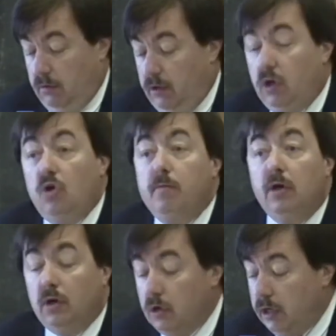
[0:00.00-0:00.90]
The
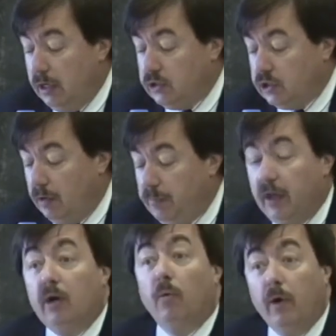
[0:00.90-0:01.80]
human good is
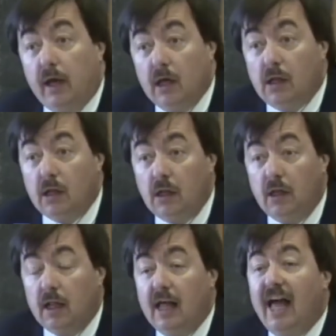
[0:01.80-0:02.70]
something
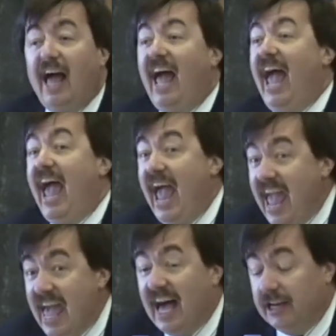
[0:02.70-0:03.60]
real,
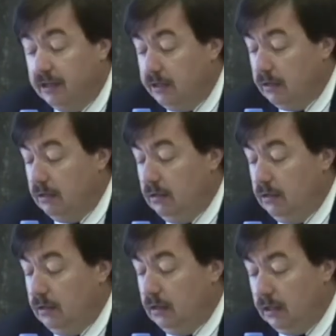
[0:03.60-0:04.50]
and
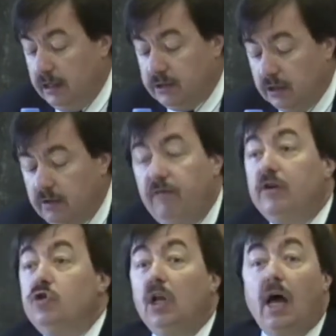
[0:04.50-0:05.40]
it is
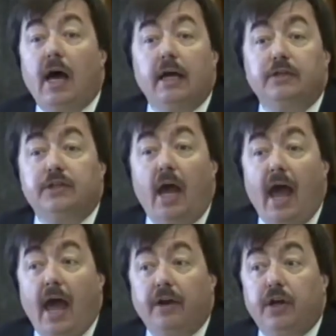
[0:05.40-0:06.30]
individualized
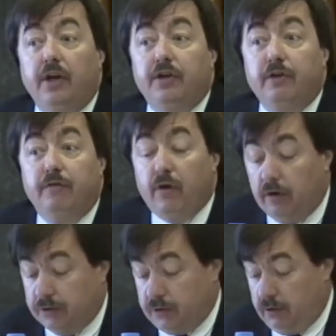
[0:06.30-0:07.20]
and
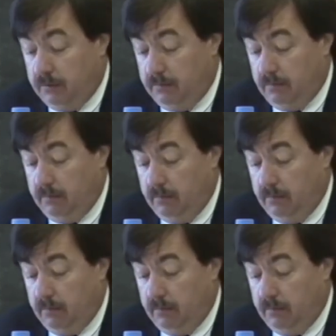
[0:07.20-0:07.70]
diverse.